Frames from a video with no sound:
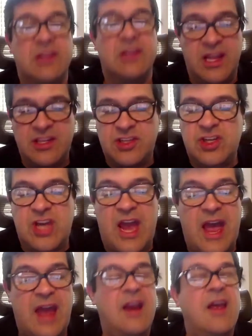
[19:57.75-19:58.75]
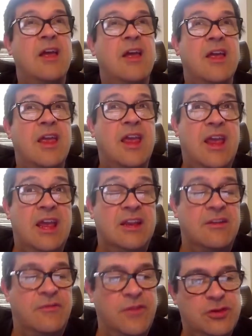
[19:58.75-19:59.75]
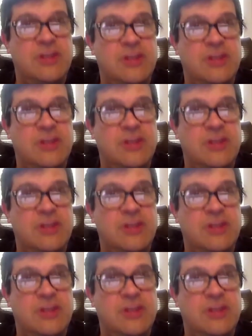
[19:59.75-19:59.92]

Let's chat individually